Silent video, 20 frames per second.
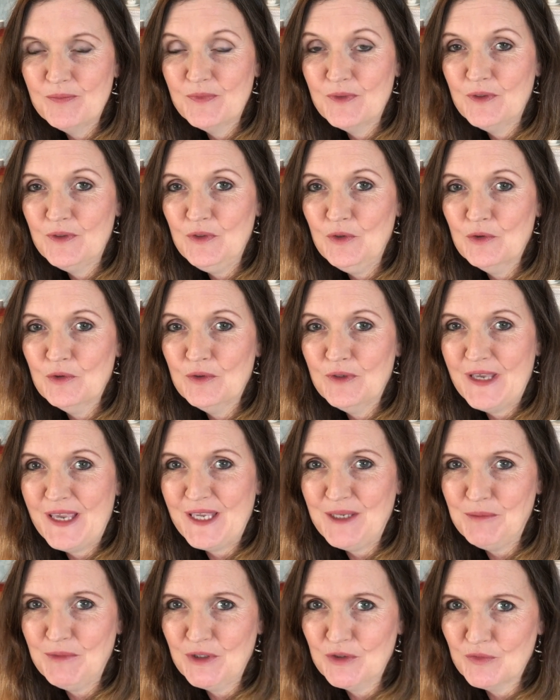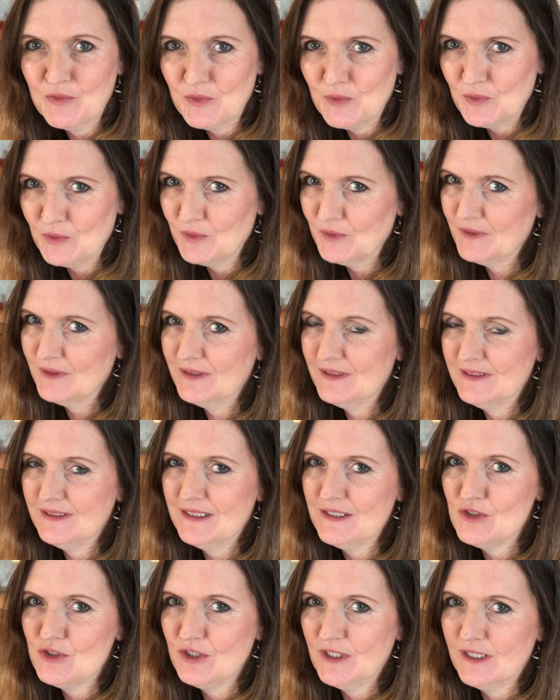you're aiming for
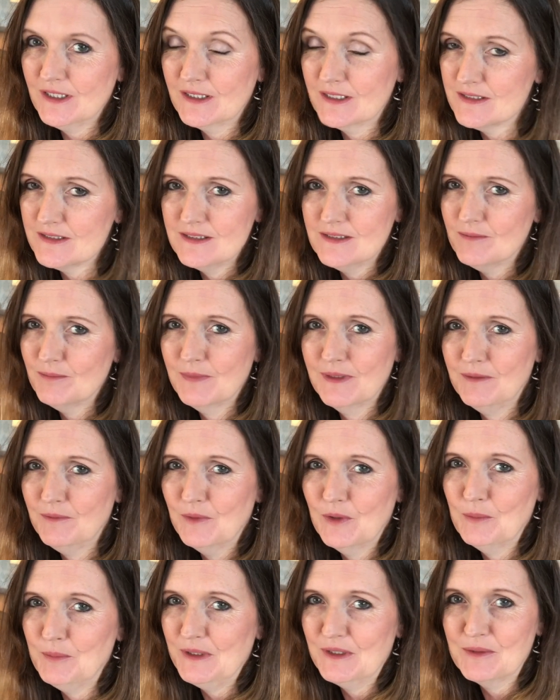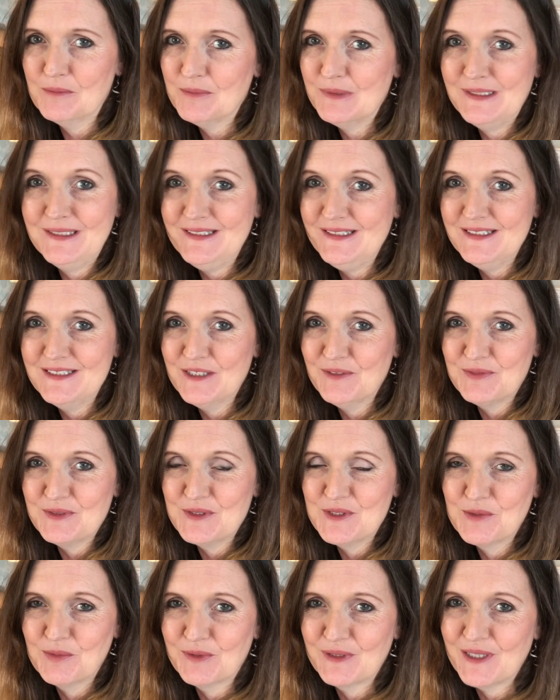this year, because it may well be completely different
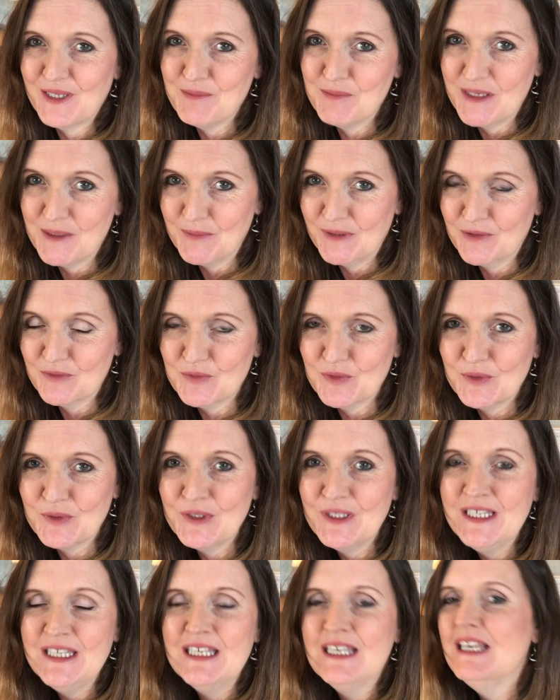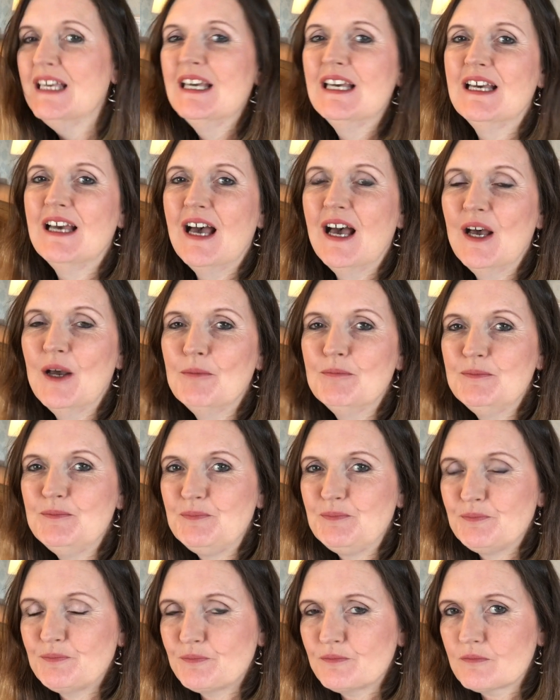to what I'm aiming for.
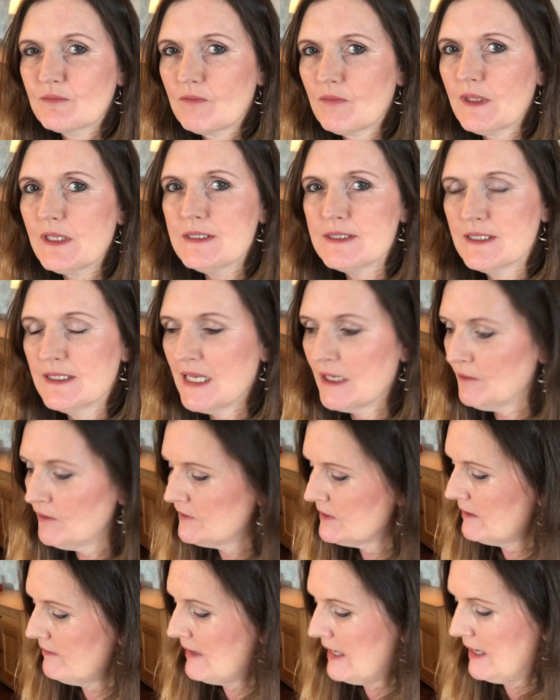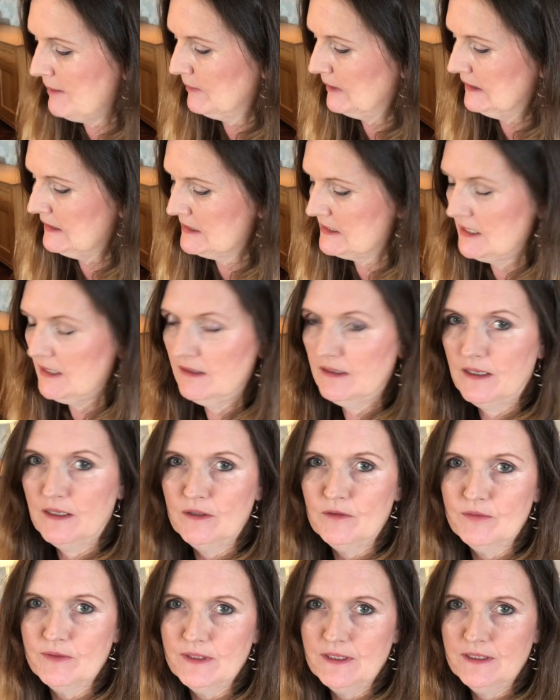So now we've done that, I'm going to turn
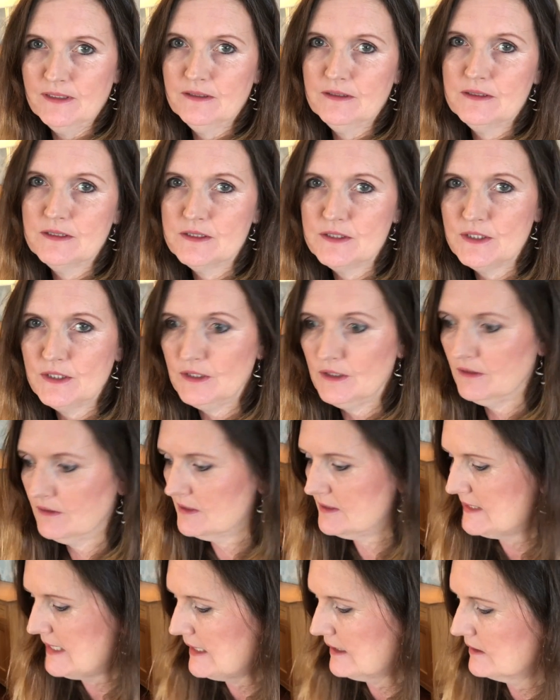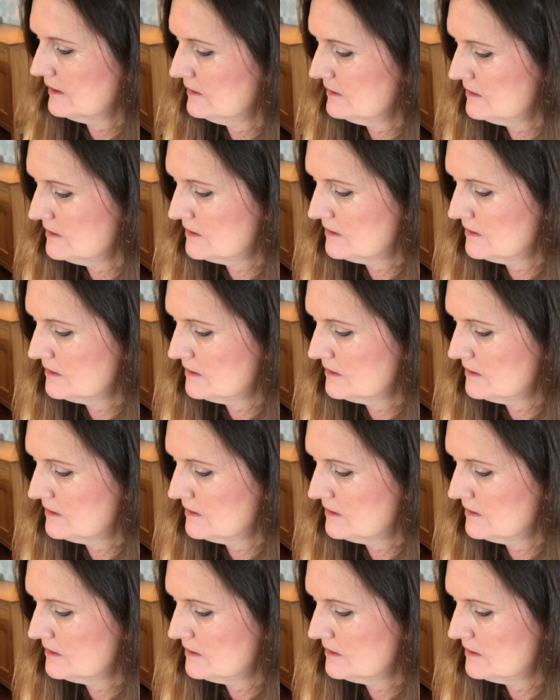over to the second